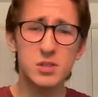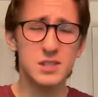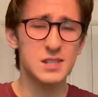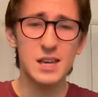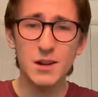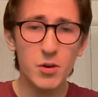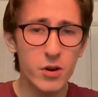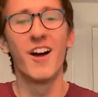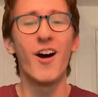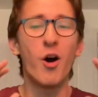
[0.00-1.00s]
to say there
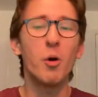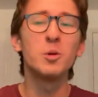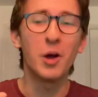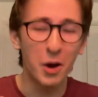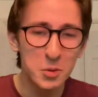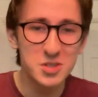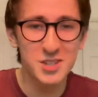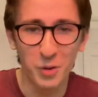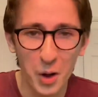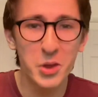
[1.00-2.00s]
aren't a whole host
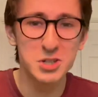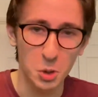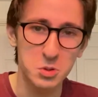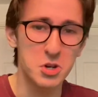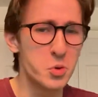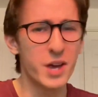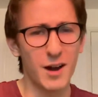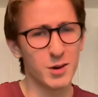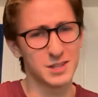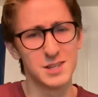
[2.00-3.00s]
of other Doctor Who
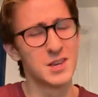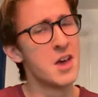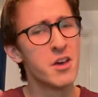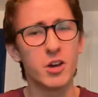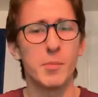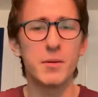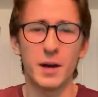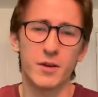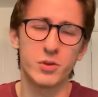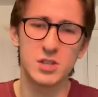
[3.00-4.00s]
characters coming
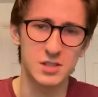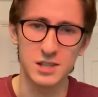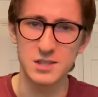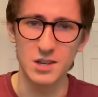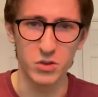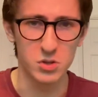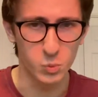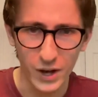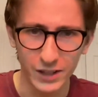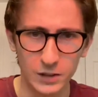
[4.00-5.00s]
back for the 60th as
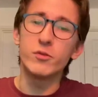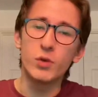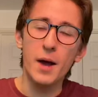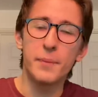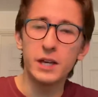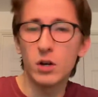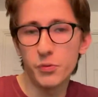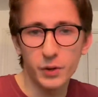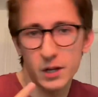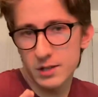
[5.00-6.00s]
well? And wrapping off
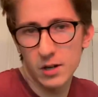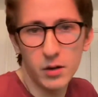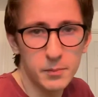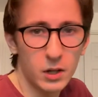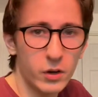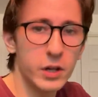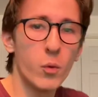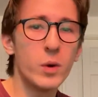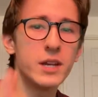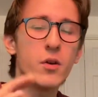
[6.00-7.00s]
our timeline,
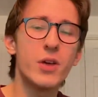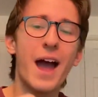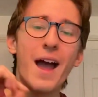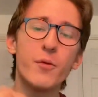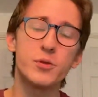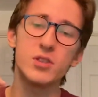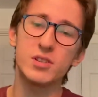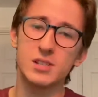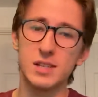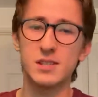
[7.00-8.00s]
we know that after the
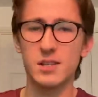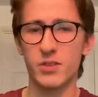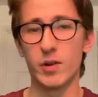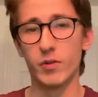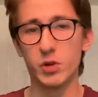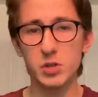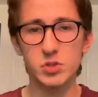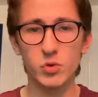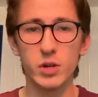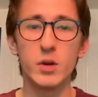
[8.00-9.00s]
60th
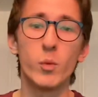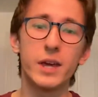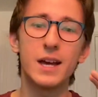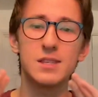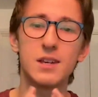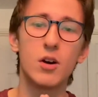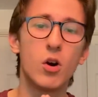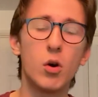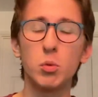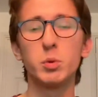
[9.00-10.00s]
anniversary, we're getting a
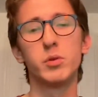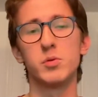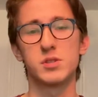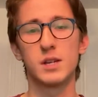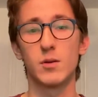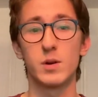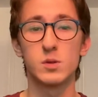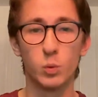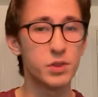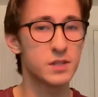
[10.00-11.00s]
whole new series,
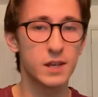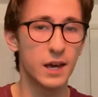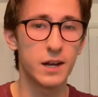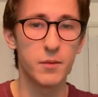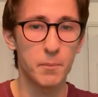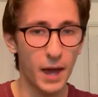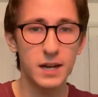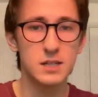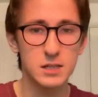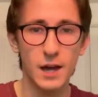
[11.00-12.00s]
once again
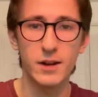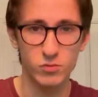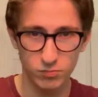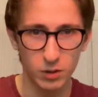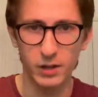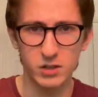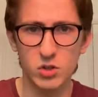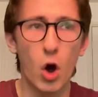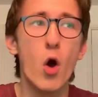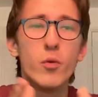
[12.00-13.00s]
penned and
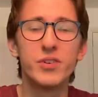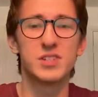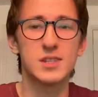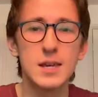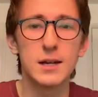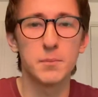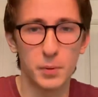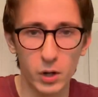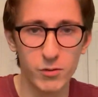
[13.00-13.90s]
overseen by